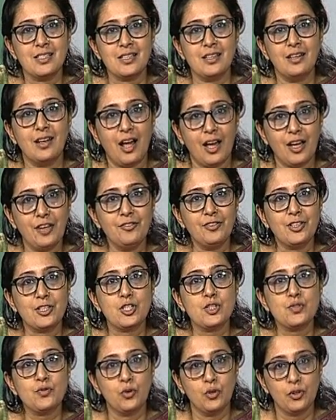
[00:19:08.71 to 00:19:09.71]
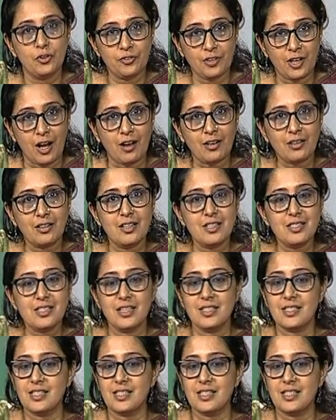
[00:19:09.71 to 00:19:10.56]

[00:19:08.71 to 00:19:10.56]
it's a life that is full of darkness,